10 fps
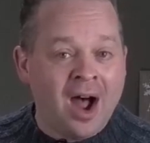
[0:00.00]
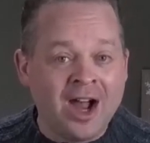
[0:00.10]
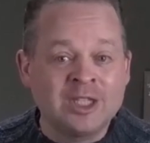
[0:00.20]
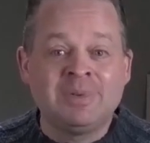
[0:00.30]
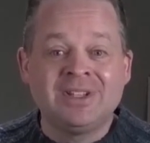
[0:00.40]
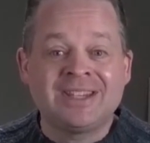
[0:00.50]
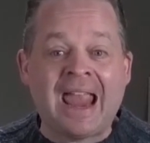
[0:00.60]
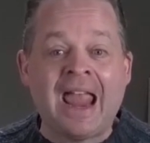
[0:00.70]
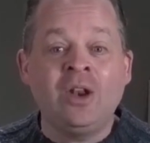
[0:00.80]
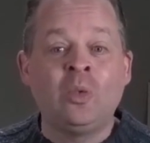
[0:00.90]
husbands
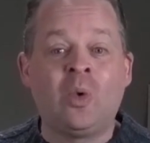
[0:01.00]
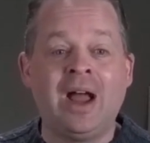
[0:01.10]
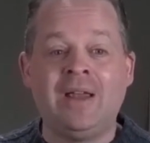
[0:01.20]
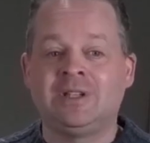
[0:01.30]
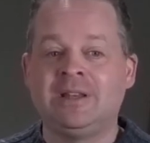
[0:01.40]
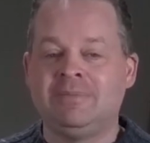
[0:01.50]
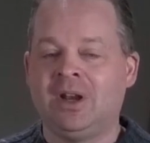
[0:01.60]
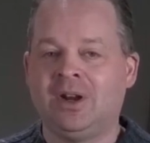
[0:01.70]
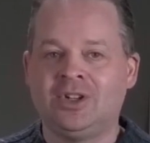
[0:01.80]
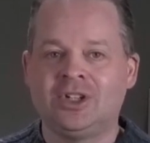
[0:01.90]
and wives in
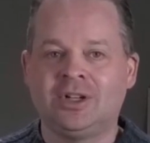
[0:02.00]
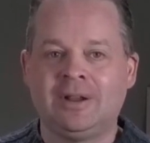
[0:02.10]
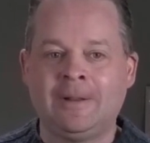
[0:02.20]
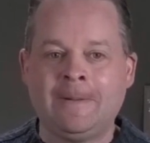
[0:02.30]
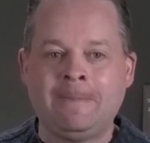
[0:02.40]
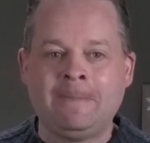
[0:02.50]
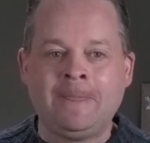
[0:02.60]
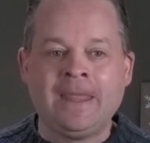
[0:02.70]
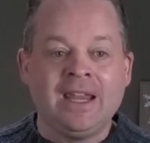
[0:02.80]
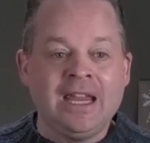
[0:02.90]
marriage,
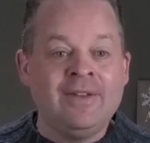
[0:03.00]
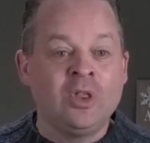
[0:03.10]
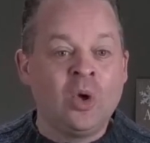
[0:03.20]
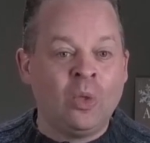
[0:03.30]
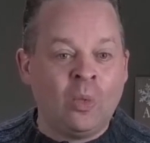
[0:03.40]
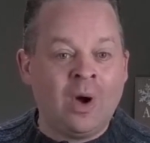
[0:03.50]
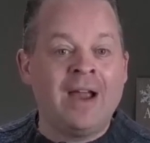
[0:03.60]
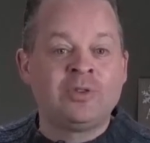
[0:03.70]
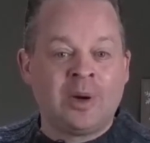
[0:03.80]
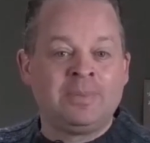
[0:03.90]
even though
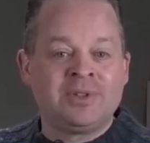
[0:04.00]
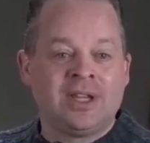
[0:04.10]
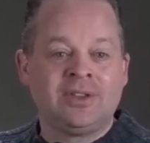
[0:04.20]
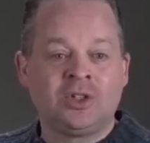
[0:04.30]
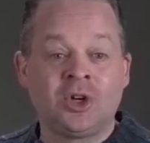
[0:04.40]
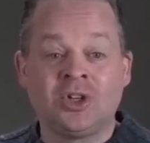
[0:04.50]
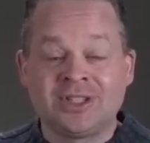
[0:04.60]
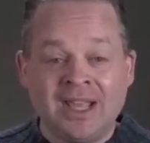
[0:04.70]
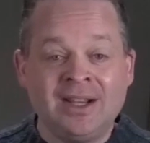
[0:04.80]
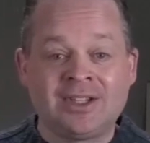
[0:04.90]
wives represent the
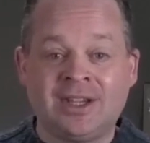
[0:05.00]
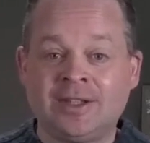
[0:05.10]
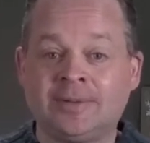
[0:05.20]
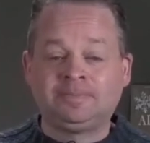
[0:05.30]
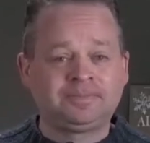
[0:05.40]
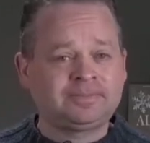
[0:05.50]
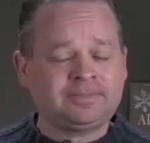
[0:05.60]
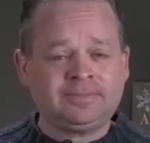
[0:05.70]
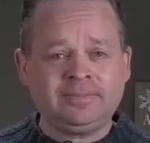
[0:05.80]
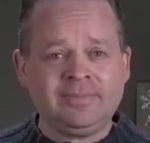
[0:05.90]
church. Then it says,
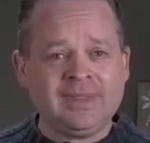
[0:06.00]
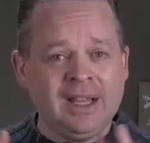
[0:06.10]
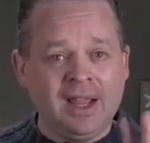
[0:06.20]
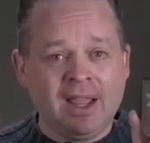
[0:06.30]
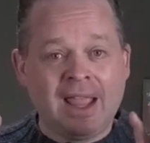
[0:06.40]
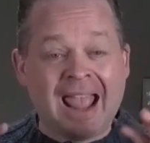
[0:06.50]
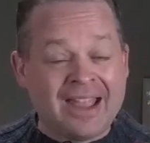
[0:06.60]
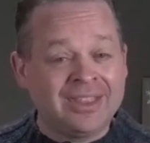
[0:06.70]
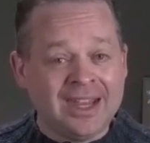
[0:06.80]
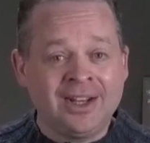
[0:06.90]

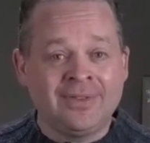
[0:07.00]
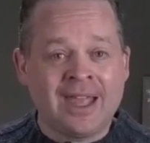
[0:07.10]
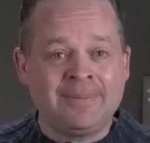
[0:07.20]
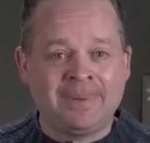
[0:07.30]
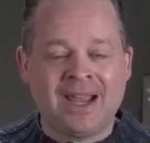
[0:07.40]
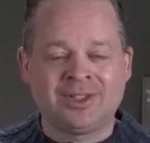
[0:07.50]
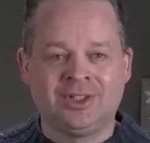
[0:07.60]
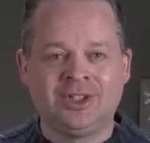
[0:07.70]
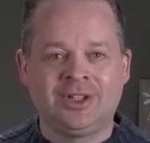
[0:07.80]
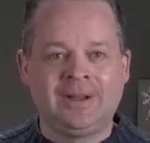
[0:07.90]
at the end of that
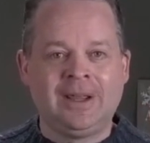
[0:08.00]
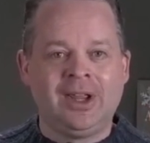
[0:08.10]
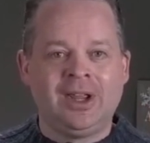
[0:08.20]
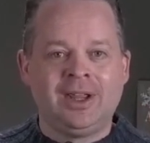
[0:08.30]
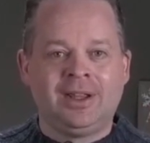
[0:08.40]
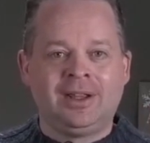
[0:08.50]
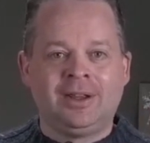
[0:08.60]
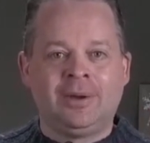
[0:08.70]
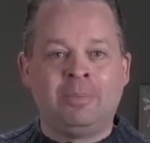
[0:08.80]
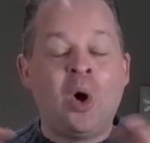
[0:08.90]
passage,
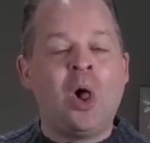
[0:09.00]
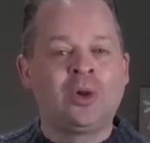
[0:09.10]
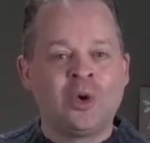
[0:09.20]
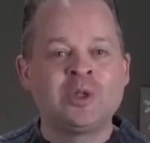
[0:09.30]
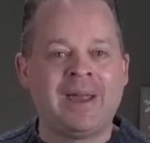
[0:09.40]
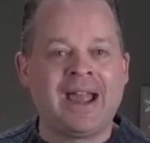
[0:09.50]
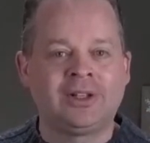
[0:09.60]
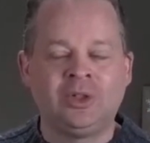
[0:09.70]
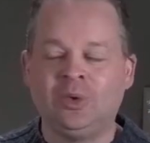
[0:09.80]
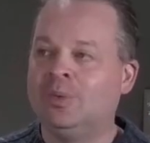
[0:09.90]
Paul goes
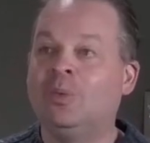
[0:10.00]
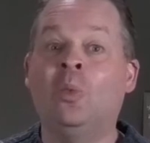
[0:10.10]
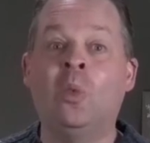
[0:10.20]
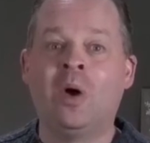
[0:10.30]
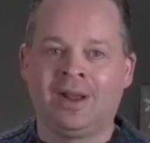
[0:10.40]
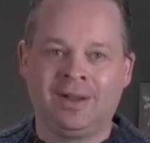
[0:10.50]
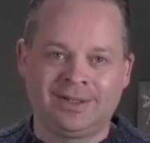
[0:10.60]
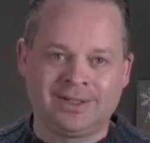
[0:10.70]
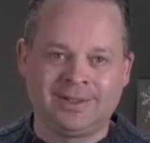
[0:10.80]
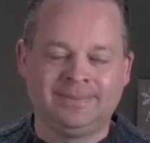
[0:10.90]
back to what
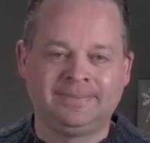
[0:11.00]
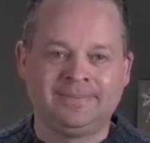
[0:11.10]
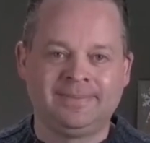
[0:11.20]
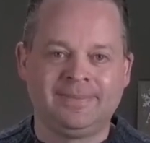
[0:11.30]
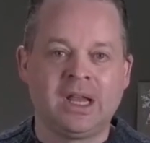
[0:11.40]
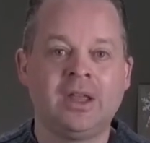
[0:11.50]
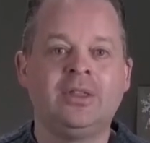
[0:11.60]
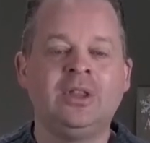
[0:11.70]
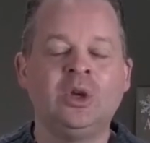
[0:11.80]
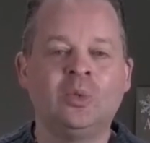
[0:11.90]
else?
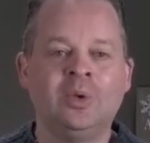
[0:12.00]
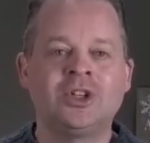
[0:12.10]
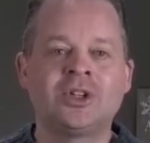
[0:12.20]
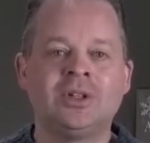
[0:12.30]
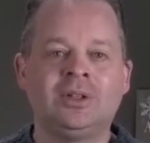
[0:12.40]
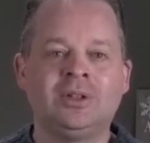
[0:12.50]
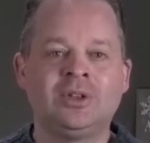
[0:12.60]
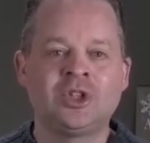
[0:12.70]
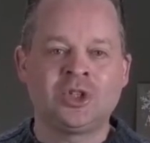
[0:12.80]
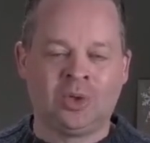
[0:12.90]
The original
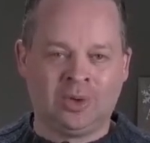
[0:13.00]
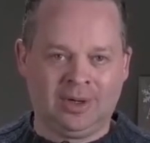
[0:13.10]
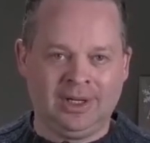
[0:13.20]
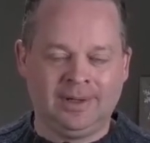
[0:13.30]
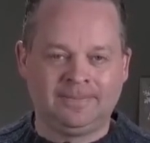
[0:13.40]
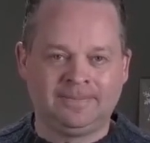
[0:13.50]
story,